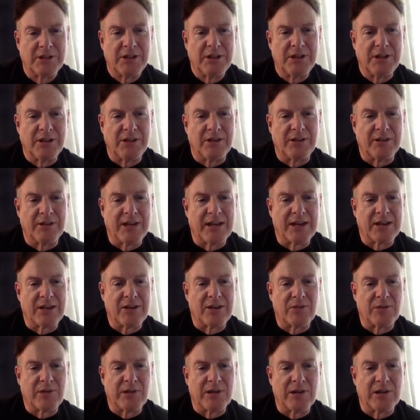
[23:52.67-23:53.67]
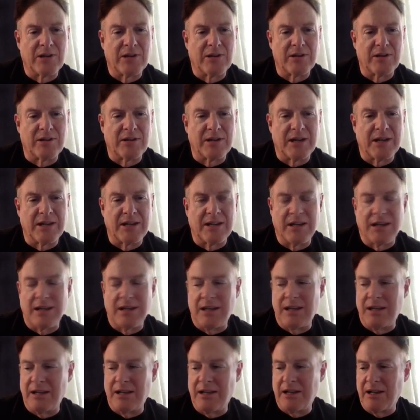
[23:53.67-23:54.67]
that career and
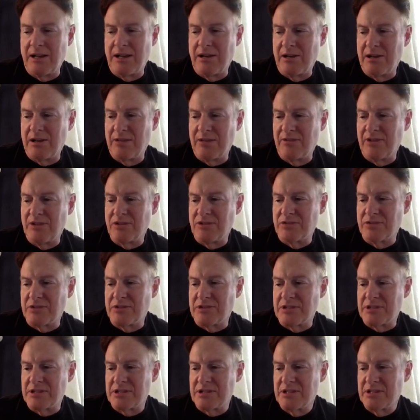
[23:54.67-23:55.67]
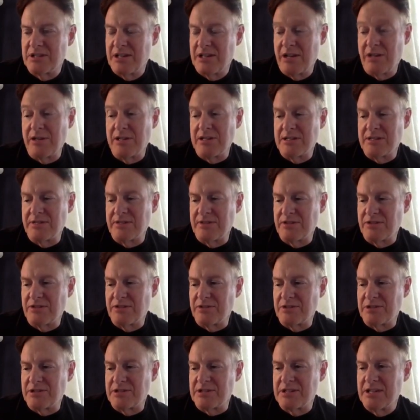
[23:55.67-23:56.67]
areas of
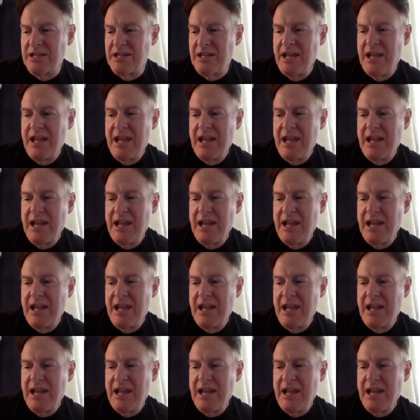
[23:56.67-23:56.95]
interest.